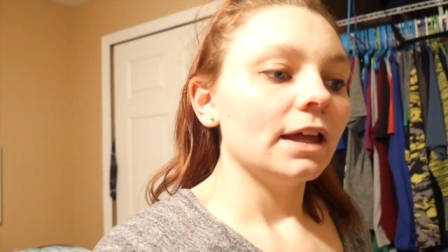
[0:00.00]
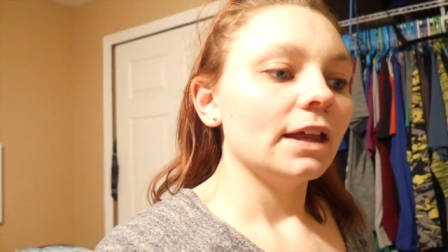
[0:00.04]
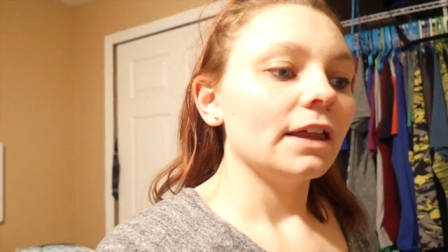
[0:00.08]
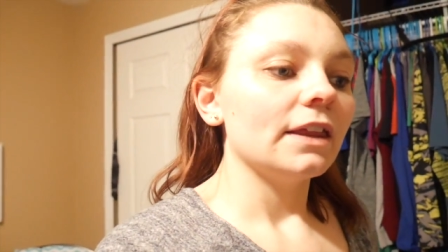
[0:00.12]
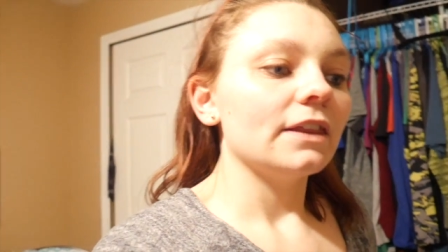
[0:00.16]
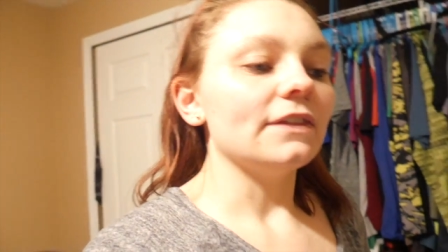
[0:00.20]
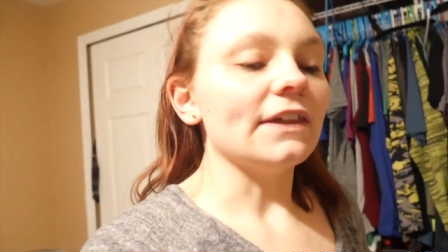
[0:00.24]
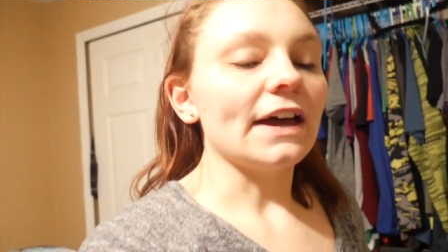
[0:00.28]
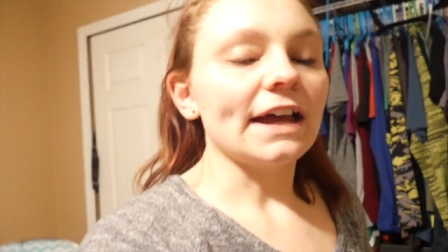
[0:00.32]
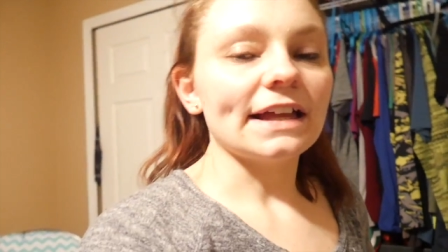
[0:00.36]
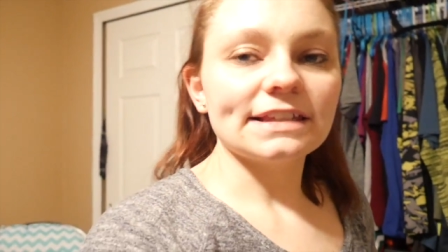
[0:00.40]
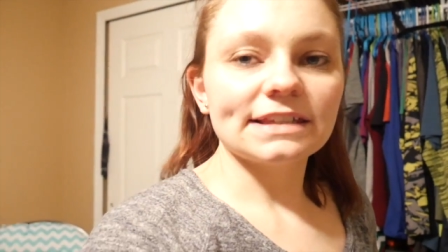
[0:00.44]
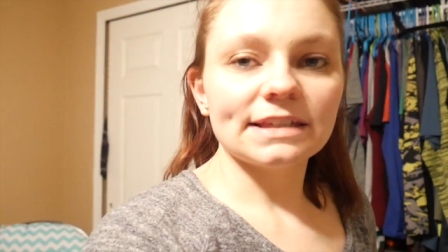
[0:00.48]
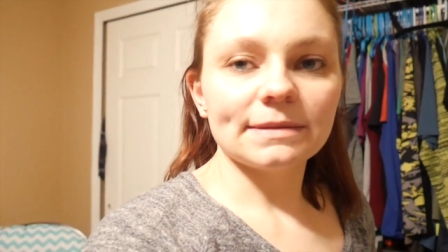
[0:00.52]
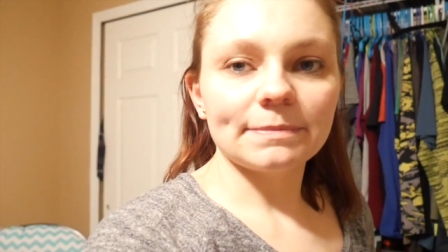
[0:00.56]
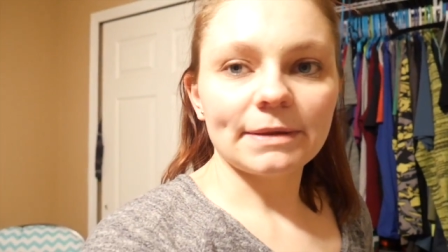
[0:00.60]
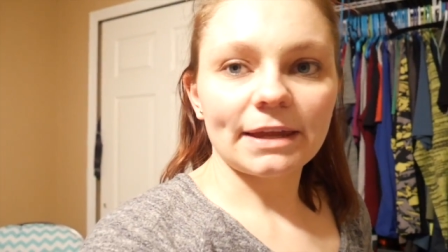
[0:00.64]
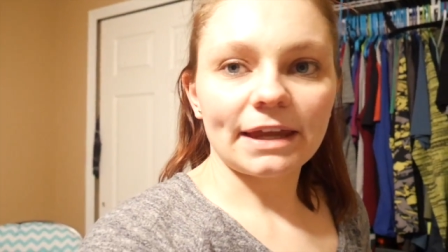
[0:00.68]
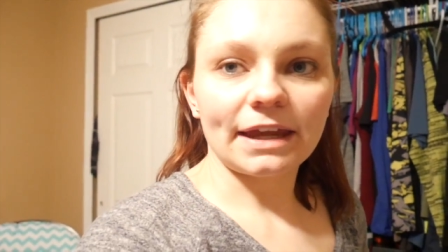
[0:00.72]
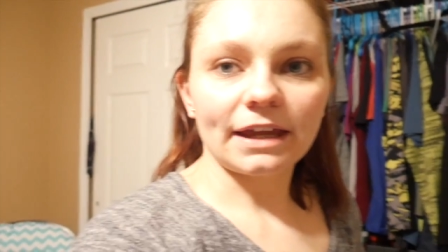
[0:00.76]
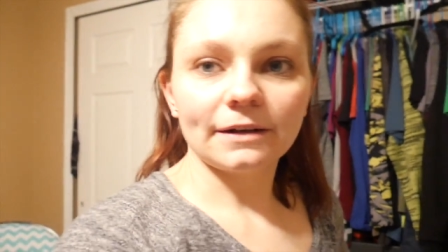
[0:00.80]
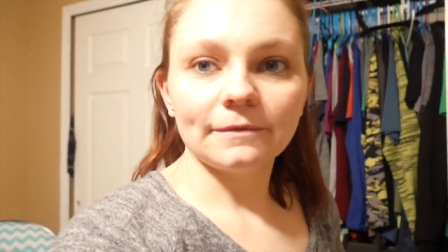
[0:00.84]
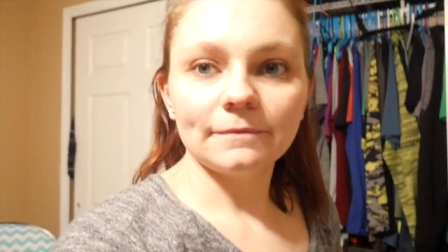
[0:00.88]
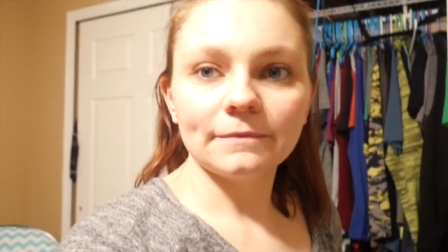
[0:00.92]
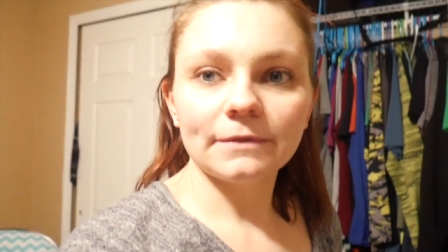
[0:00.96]
that's the
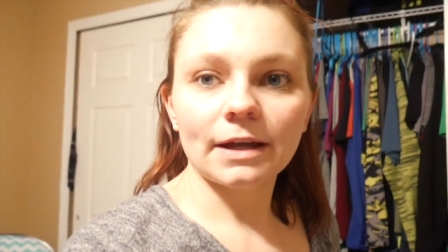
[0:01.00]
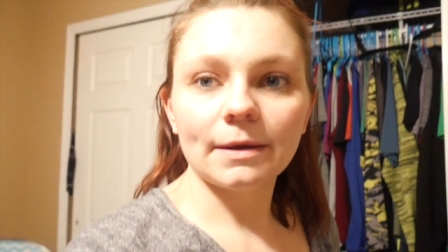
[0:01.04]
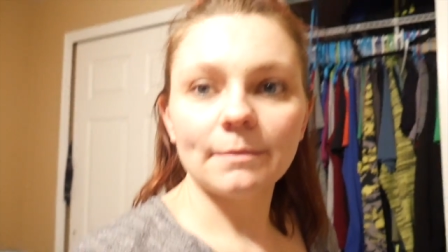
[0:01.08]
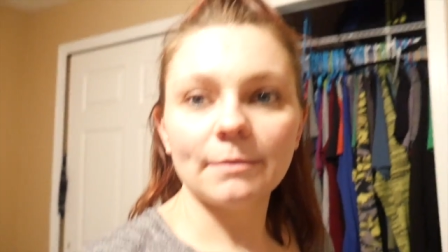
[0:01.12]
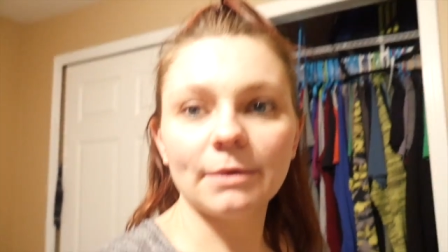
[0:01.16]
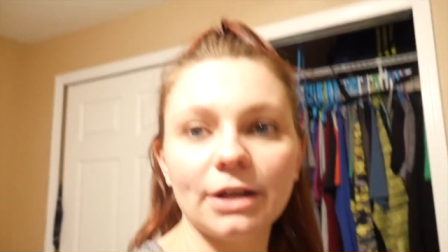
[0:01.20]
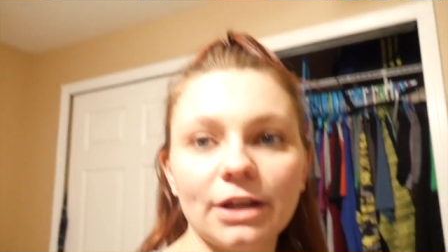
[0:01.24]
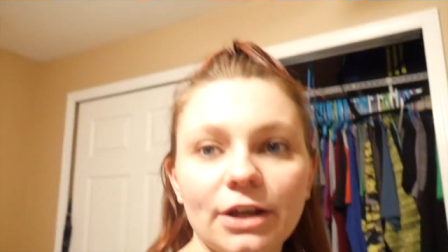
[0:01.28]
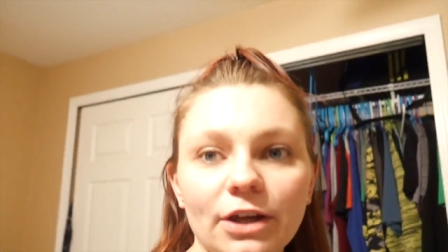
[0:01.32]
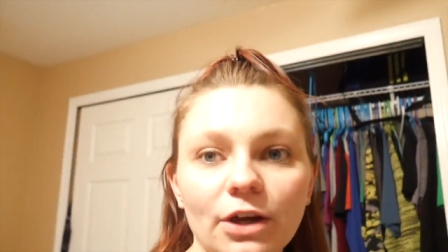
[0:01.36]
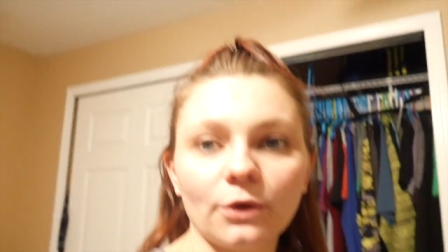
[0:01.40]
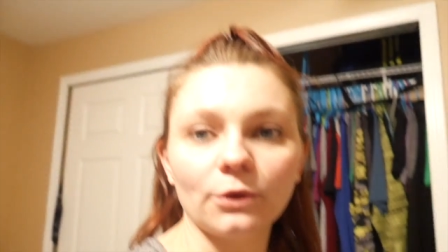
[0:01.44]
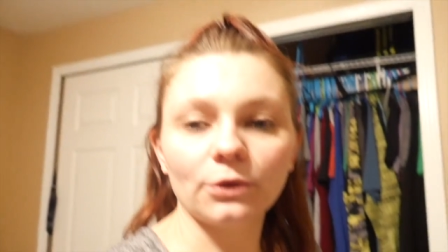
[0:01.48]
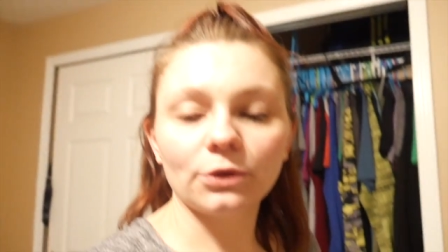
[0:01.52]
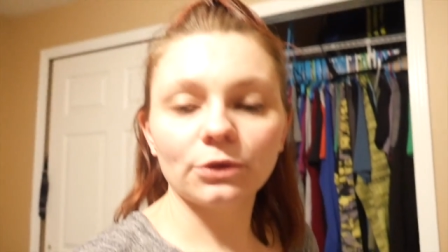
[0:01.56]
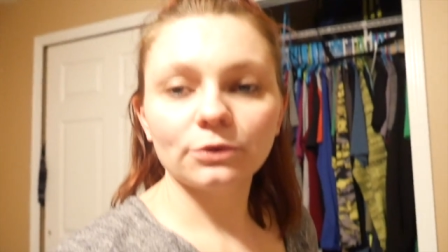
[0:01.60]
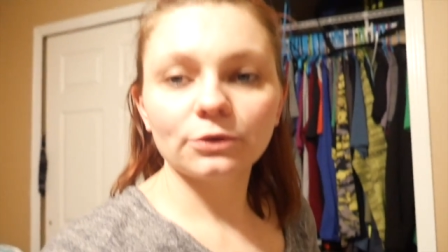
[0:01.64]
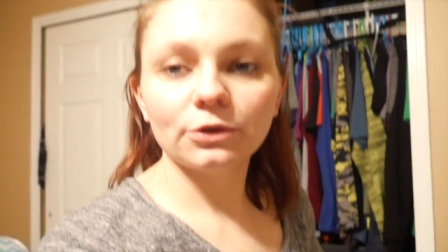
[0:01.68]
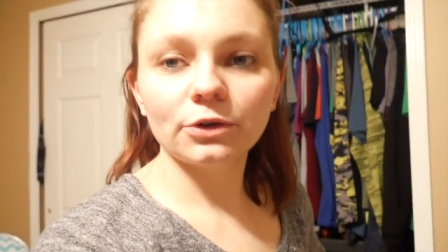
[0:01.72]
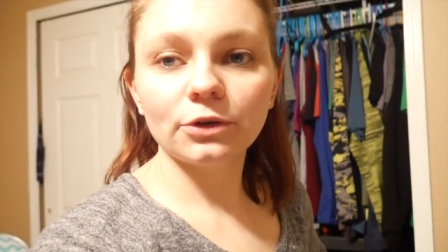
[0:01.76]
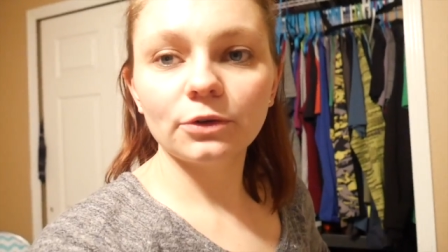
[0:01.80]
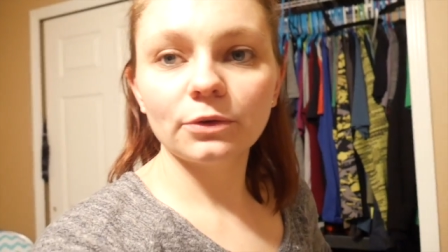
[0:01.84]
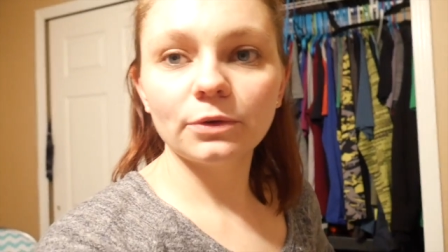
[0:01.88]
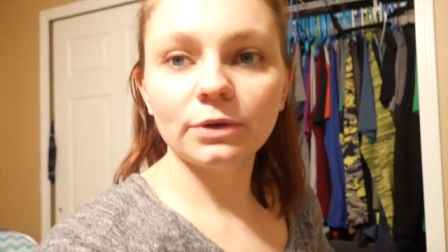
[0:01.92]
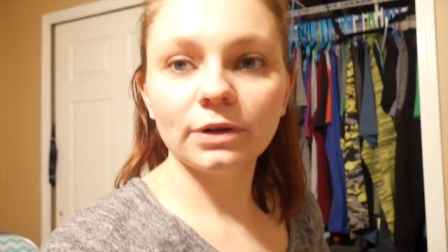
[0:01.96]
plan I'm gonna go
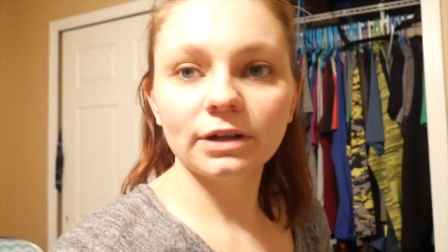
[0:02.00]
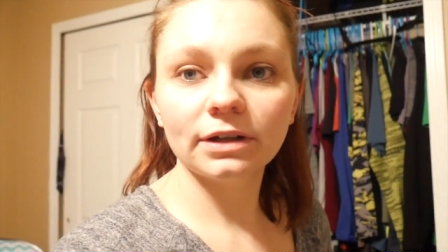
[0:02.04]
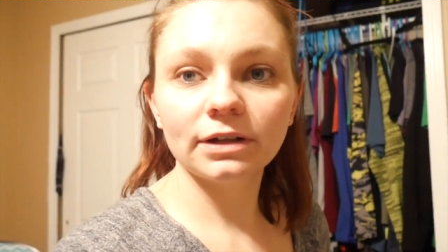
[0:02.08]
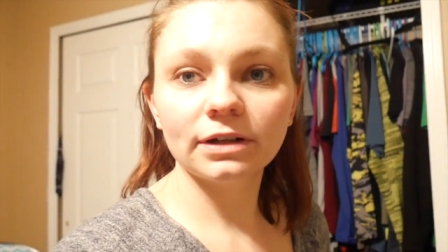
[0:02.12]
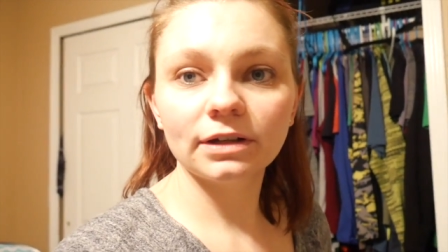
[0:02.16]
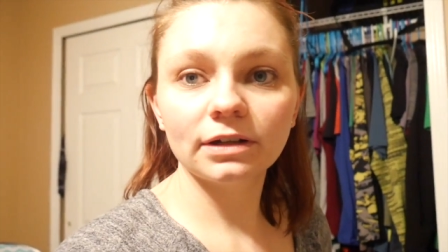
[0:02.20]
through